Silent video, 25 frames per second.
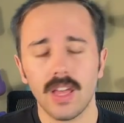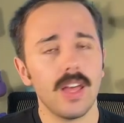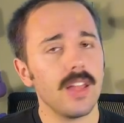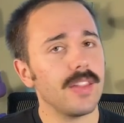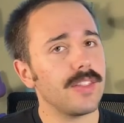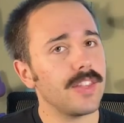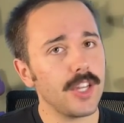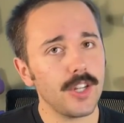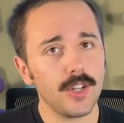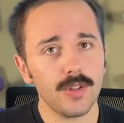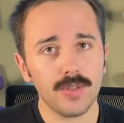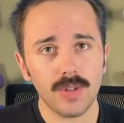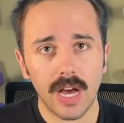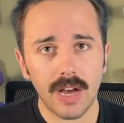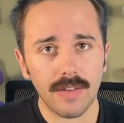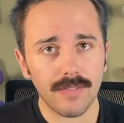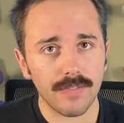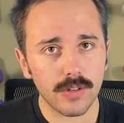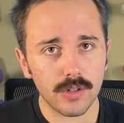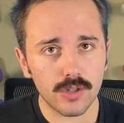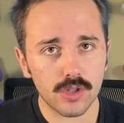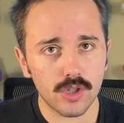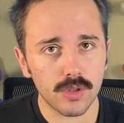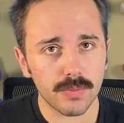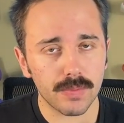They do not
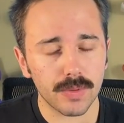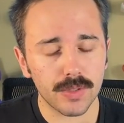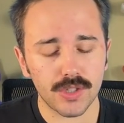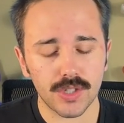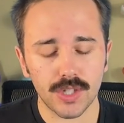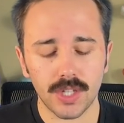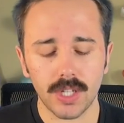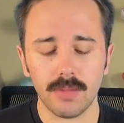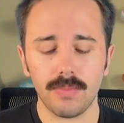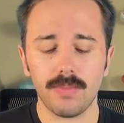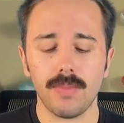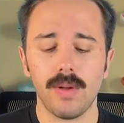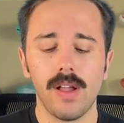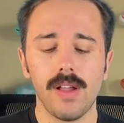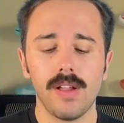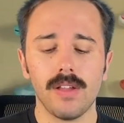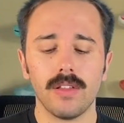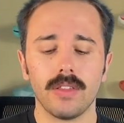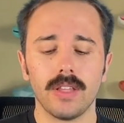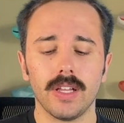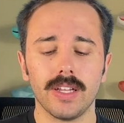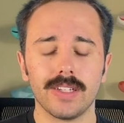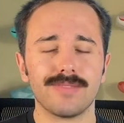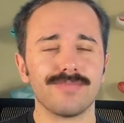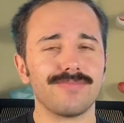feel super cheap,
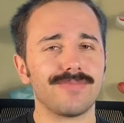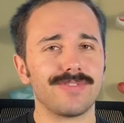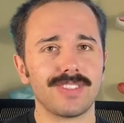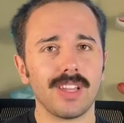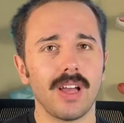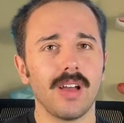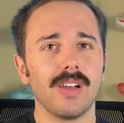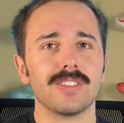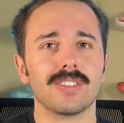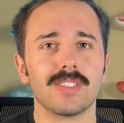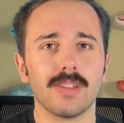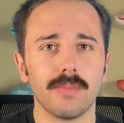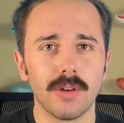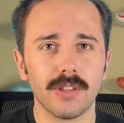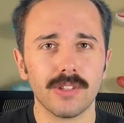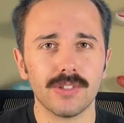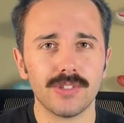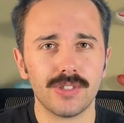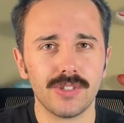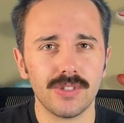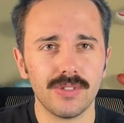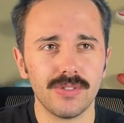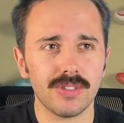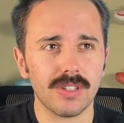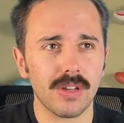like some other
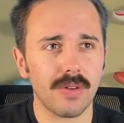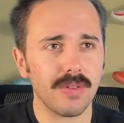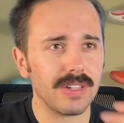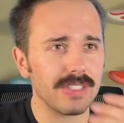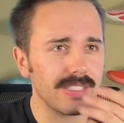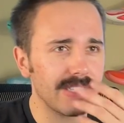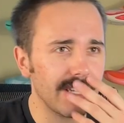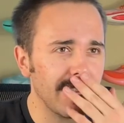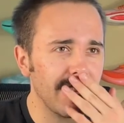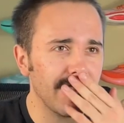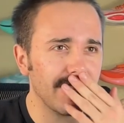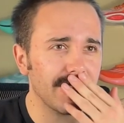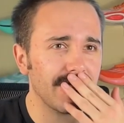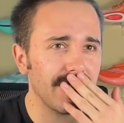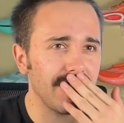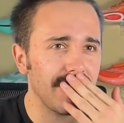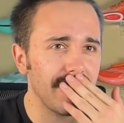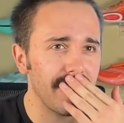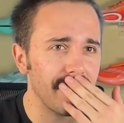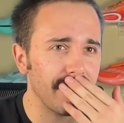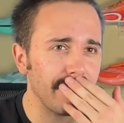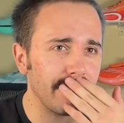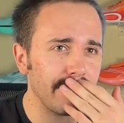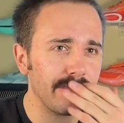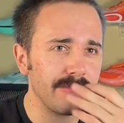shoes, I wanna say like
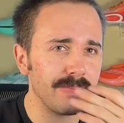the